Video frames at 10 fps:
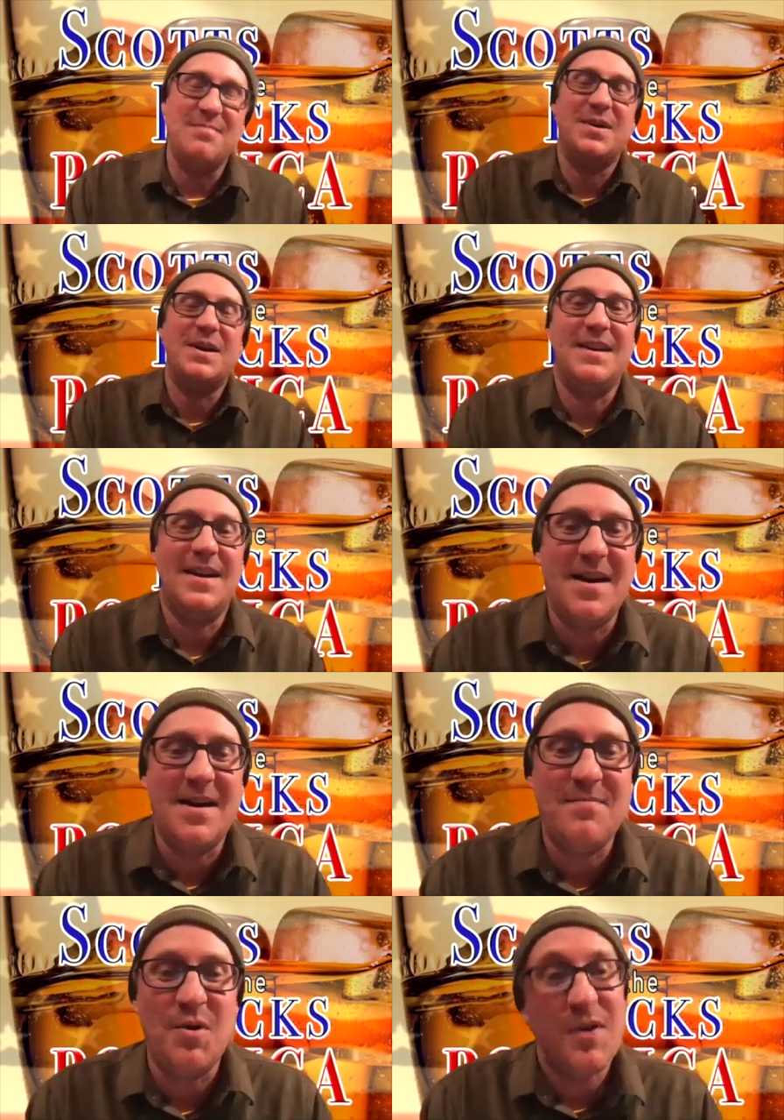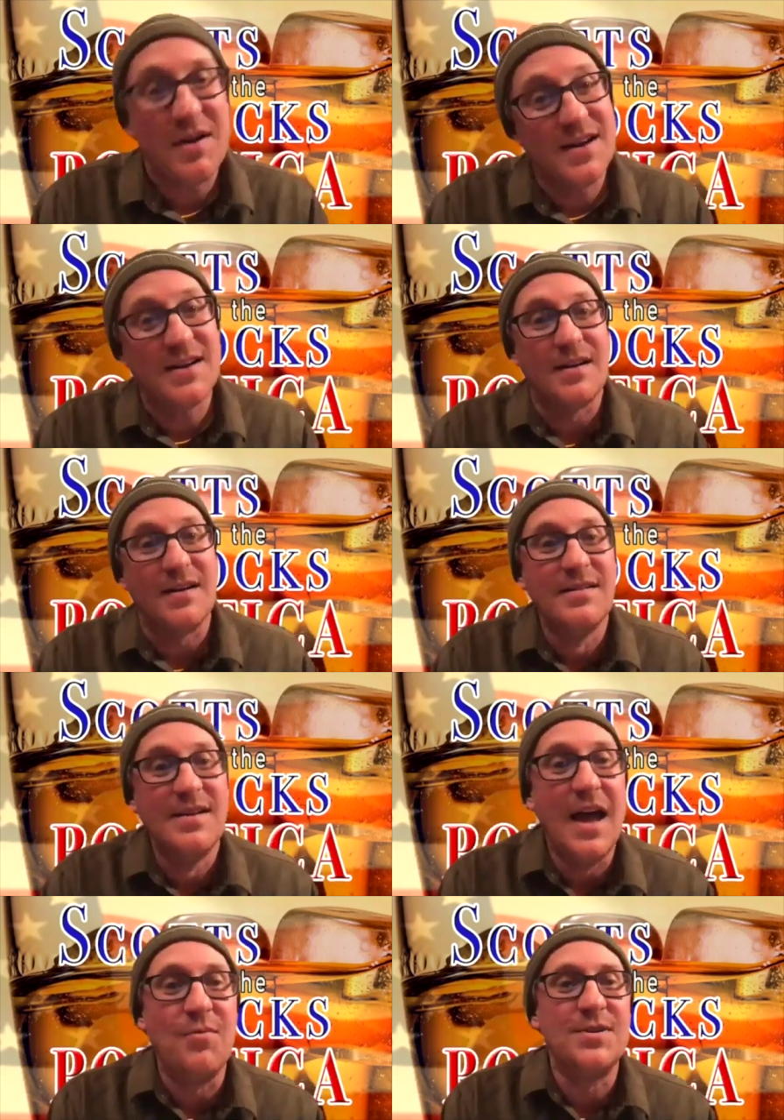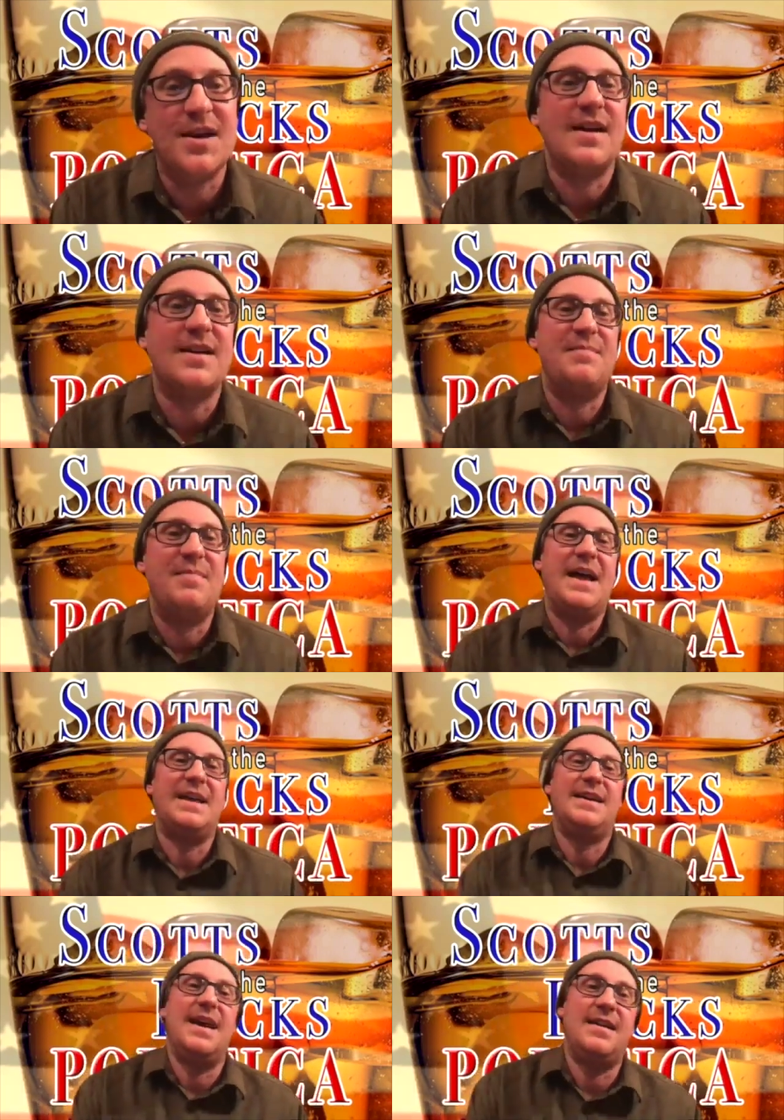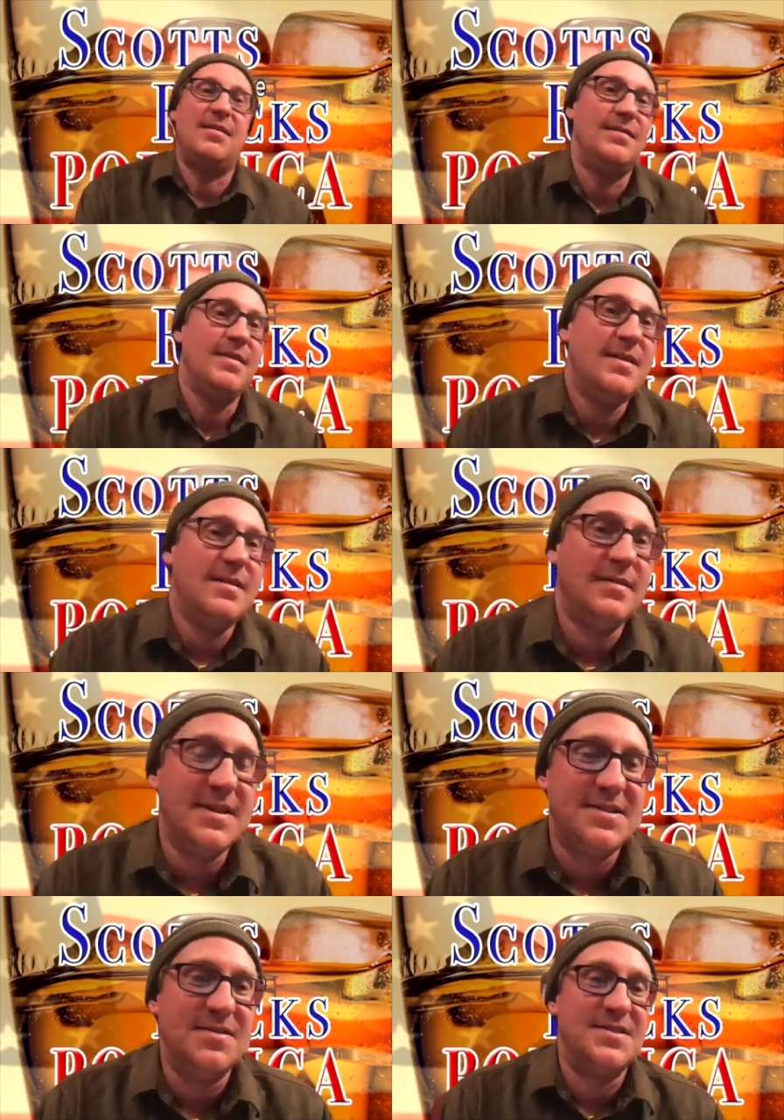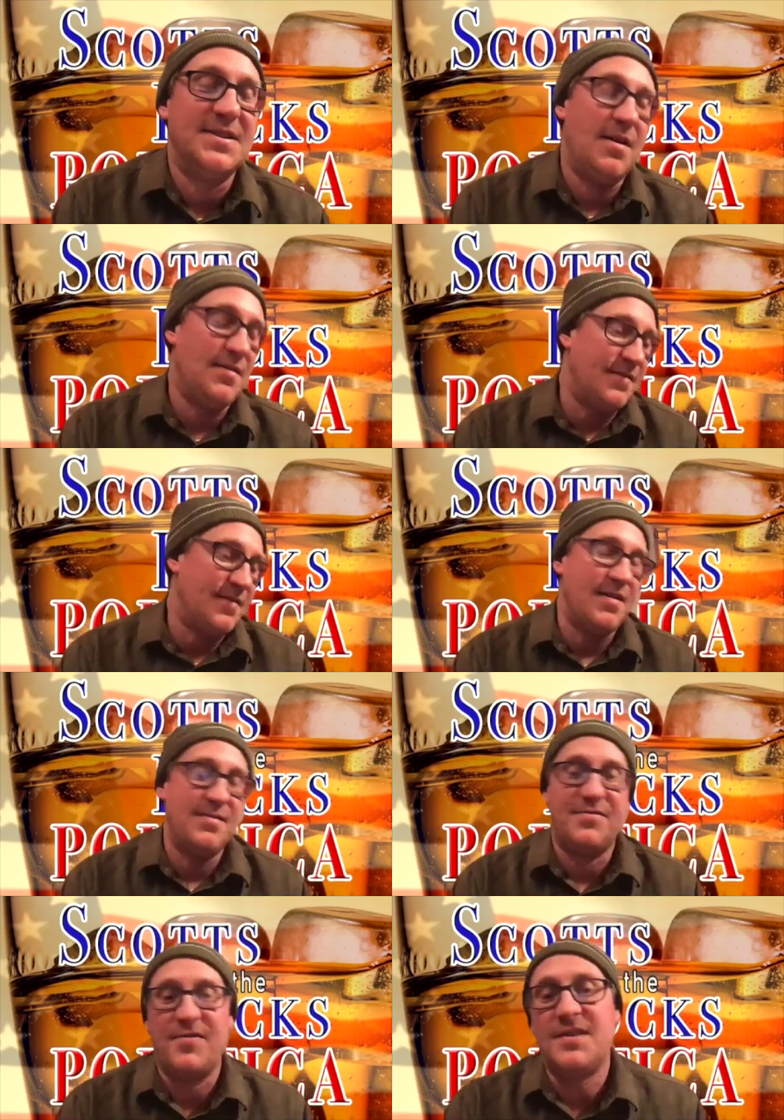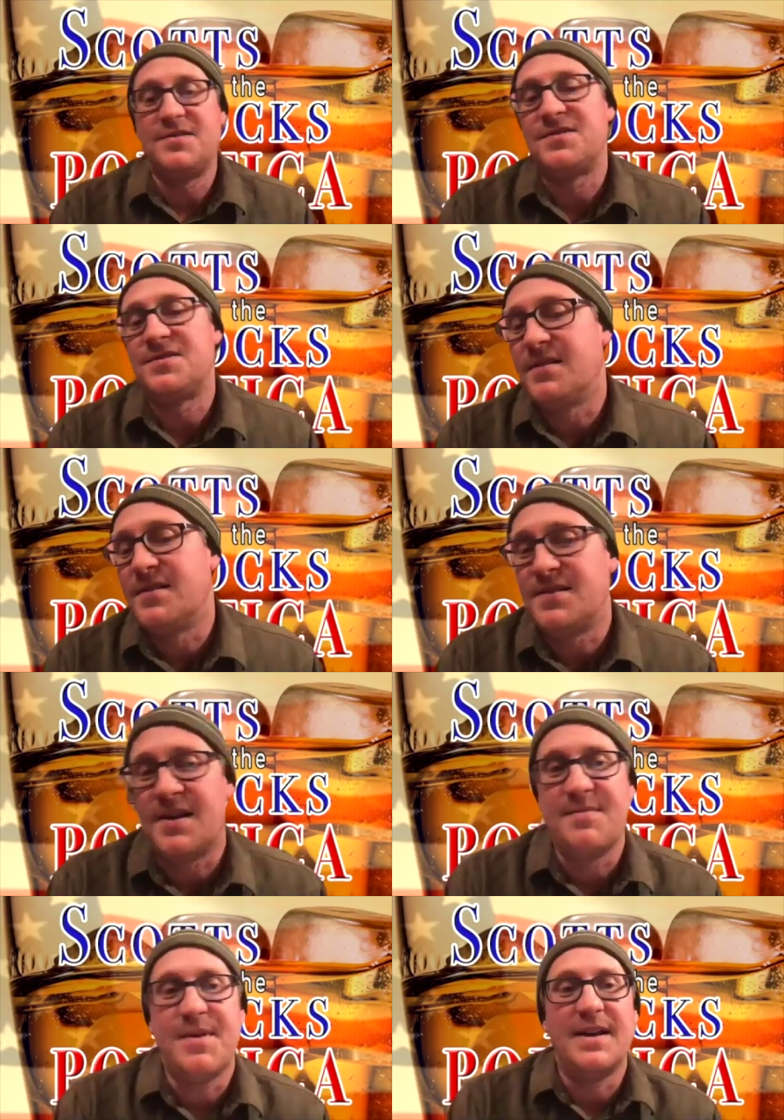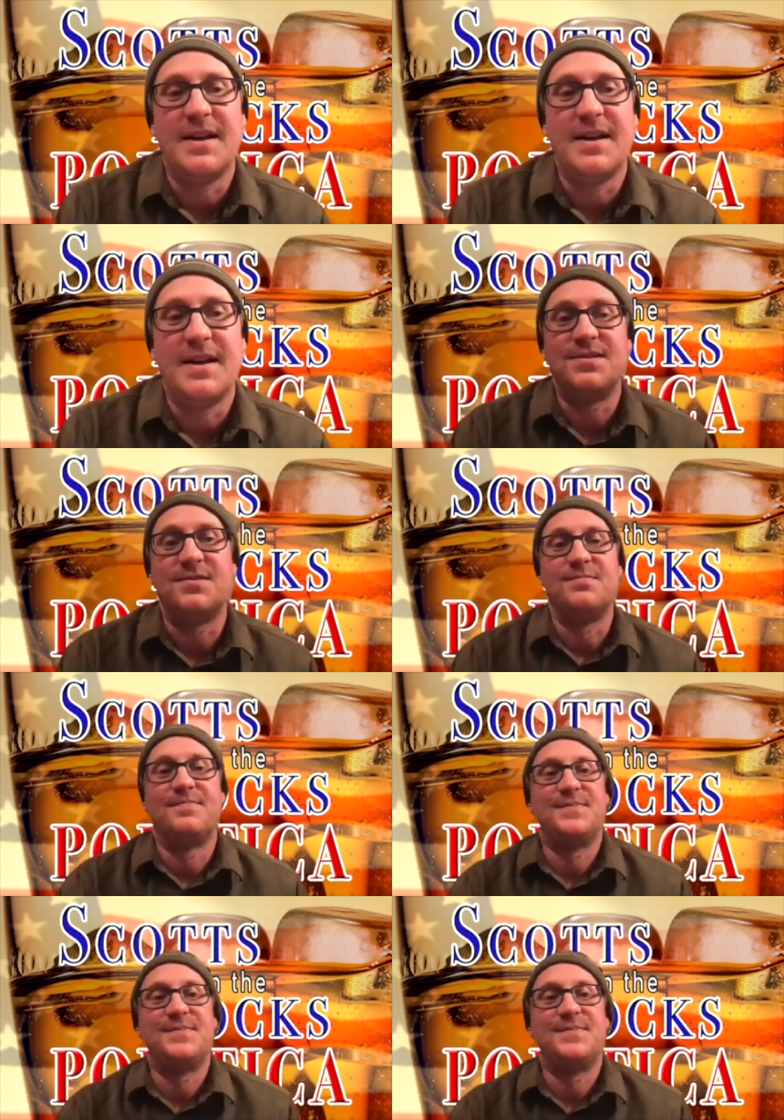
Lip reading: But we're here and we're talking about it, and our listeners and all our other friends are starting to talk about it too.